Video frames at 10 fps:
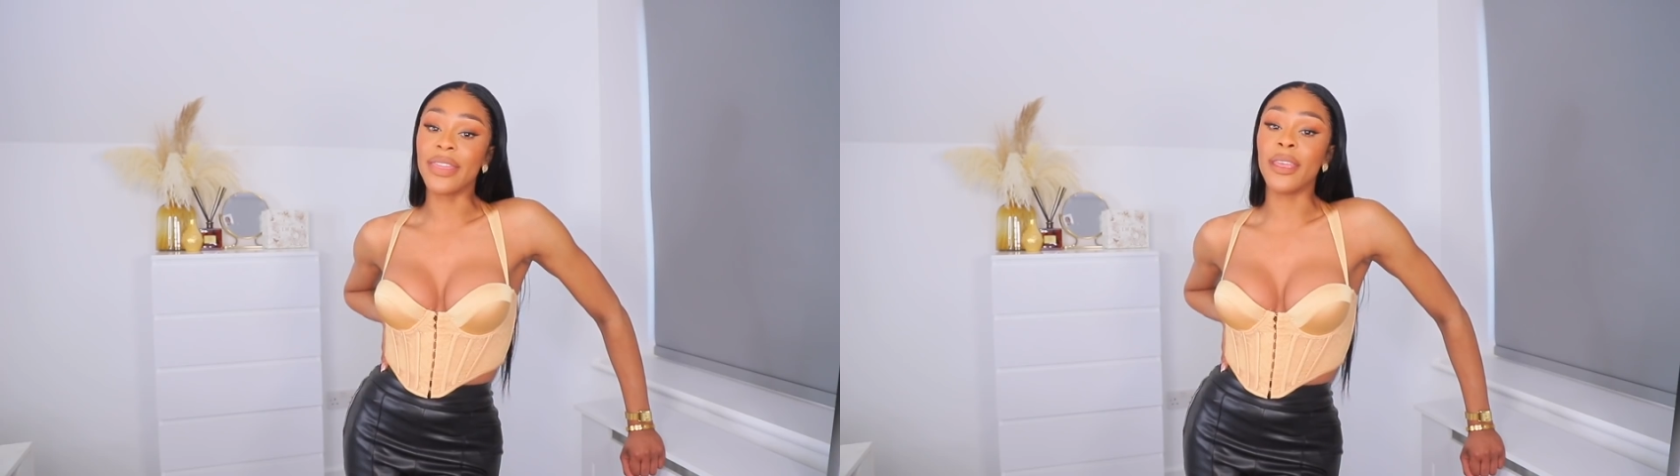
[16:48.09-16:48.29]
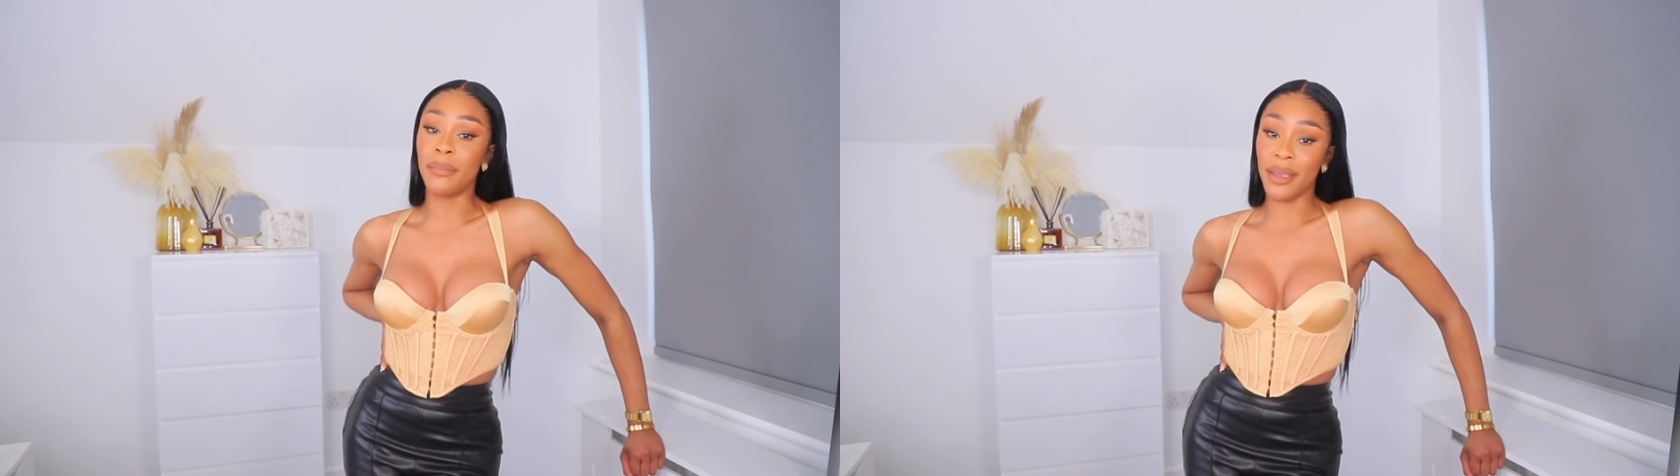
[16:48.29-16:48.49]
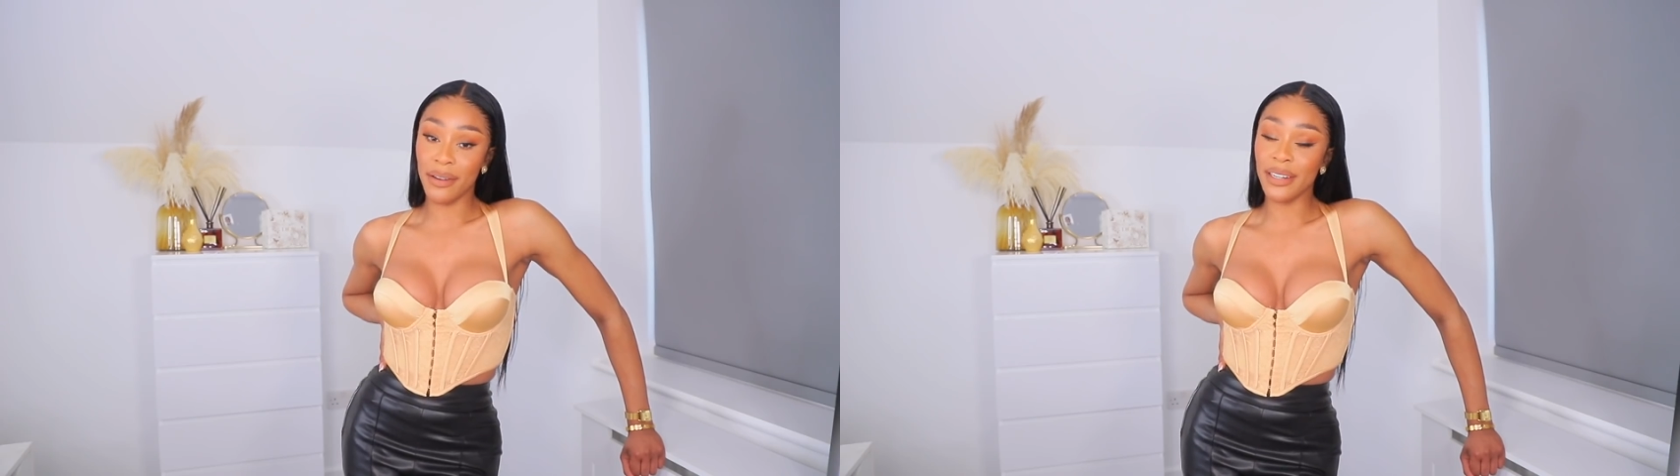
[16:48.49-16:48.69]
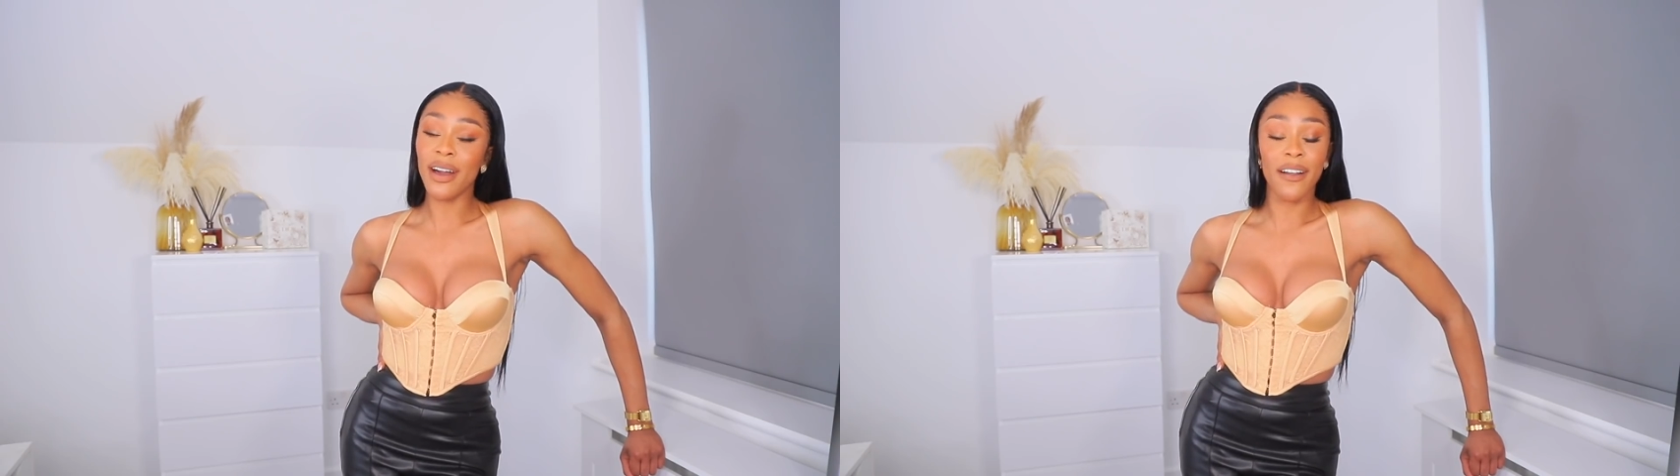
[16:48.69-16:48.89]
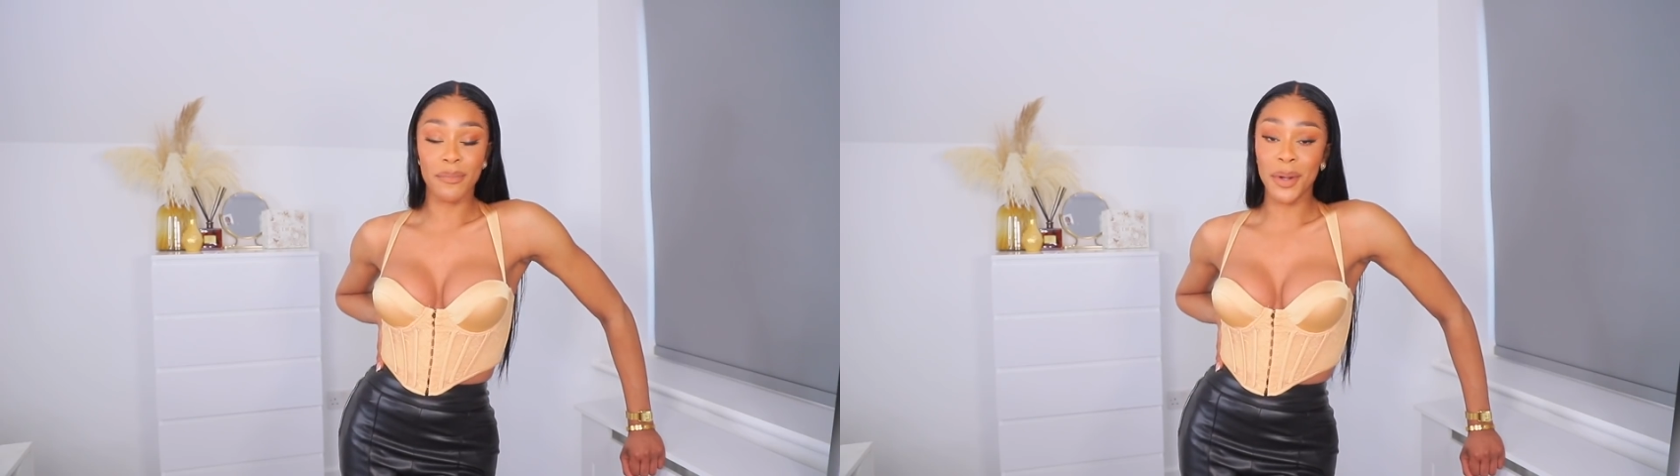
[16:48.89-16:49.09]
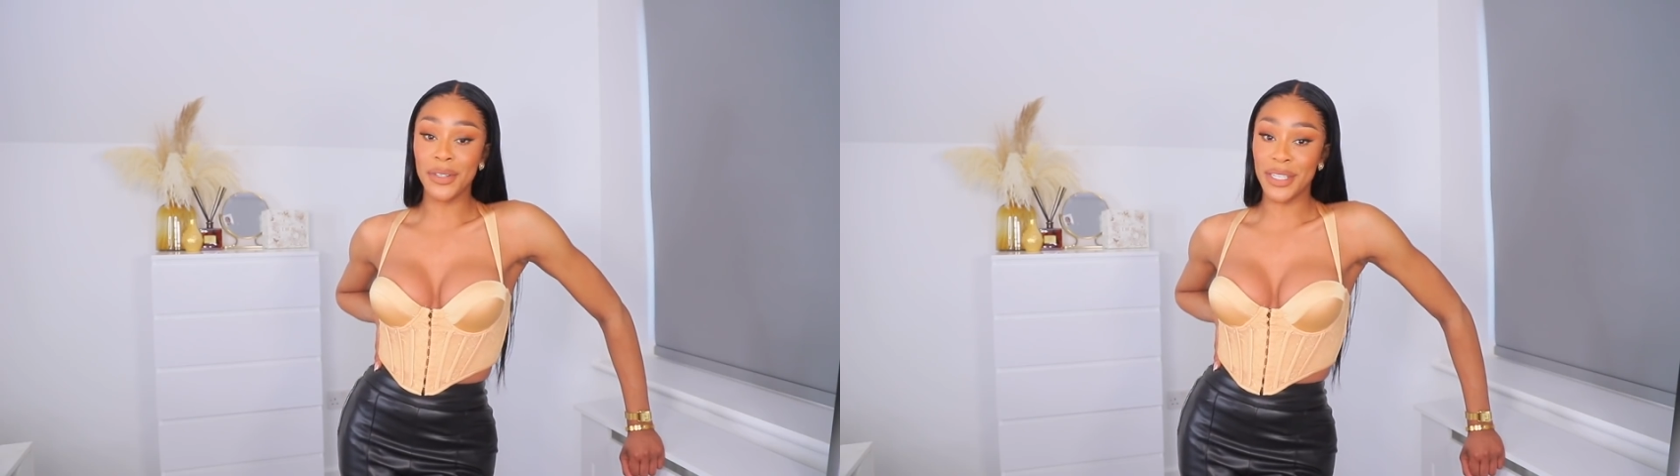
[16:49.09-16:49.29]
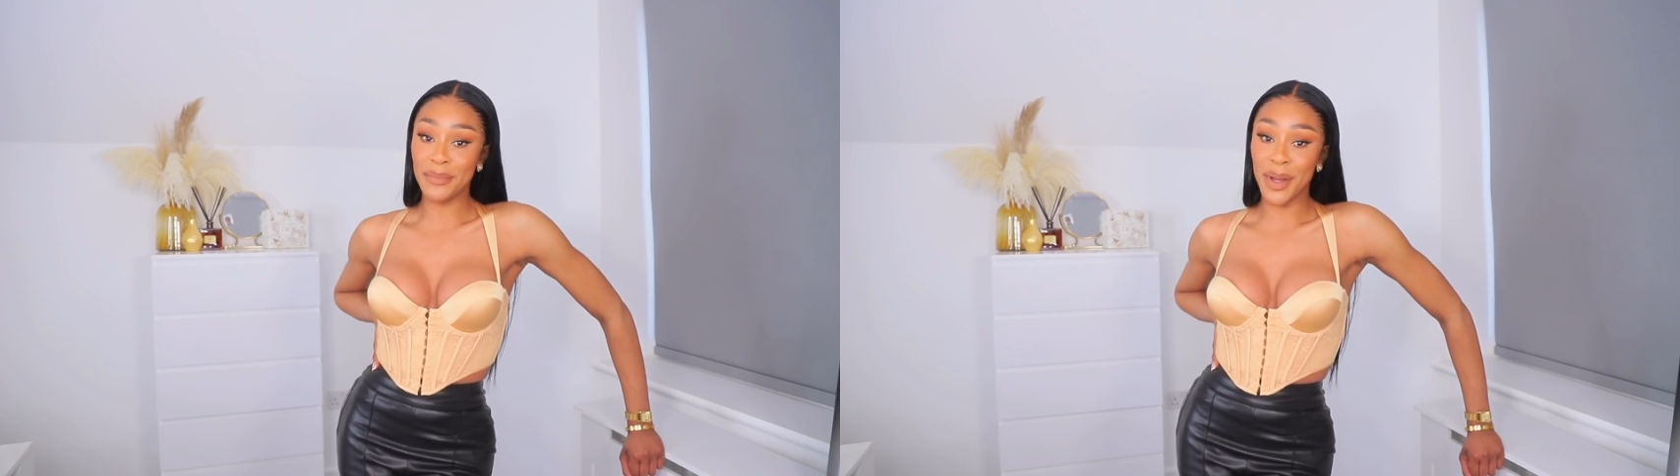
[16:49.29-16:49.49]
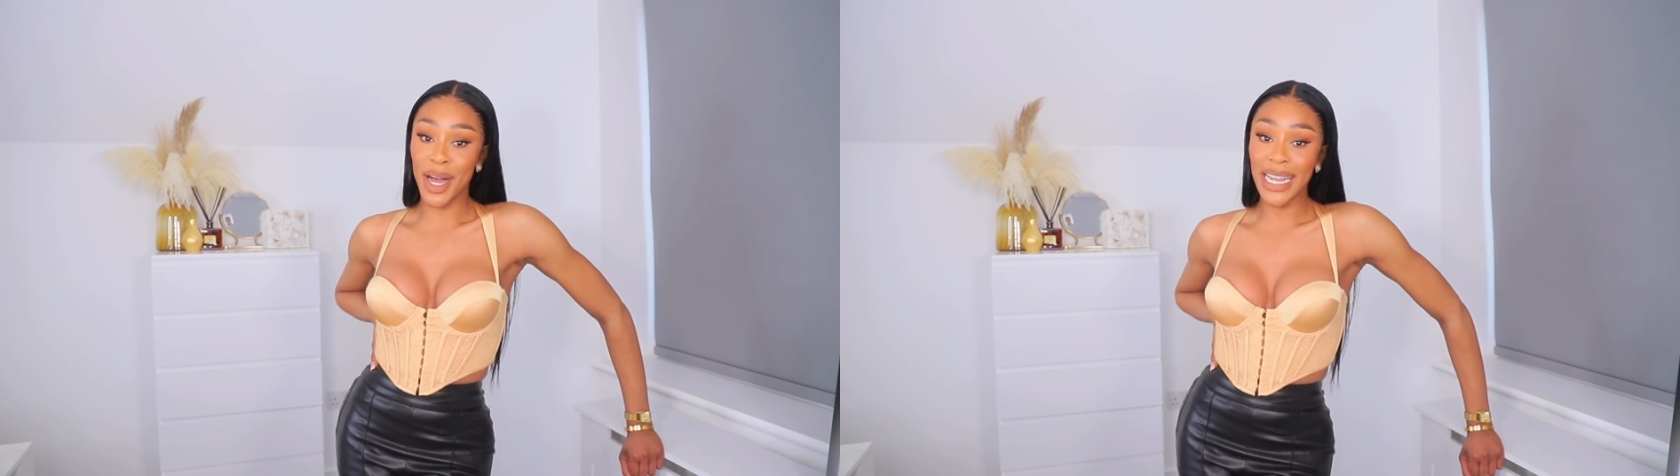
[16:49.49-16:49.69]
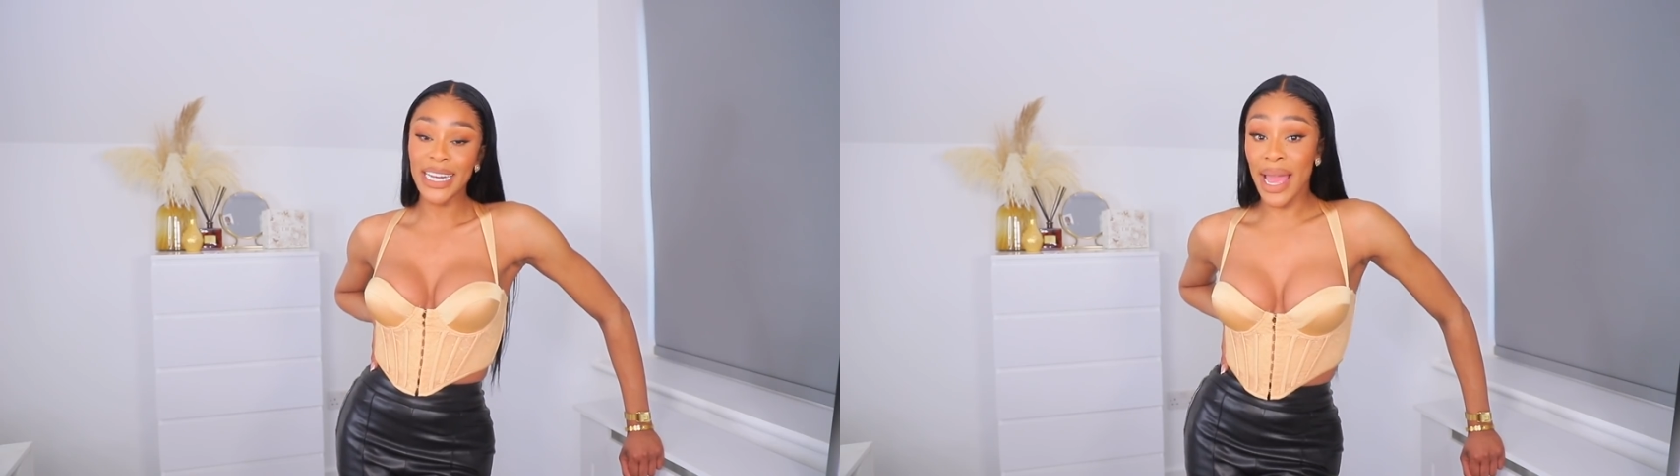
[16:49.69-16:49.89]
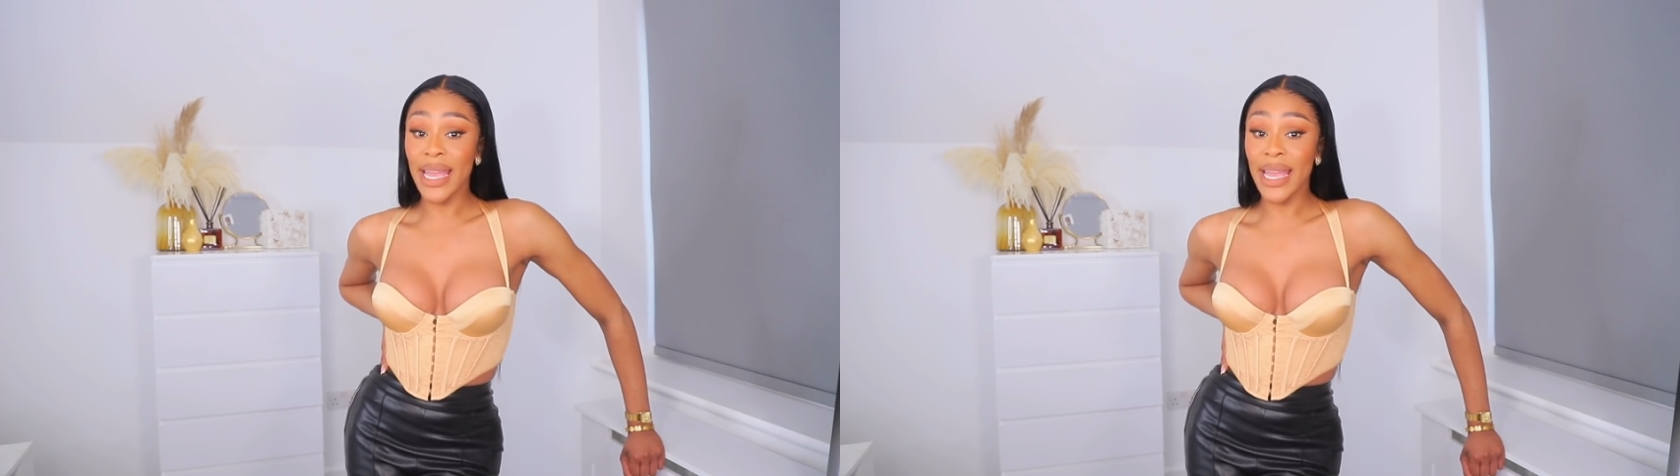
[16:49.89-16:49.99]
the period I've posted mine.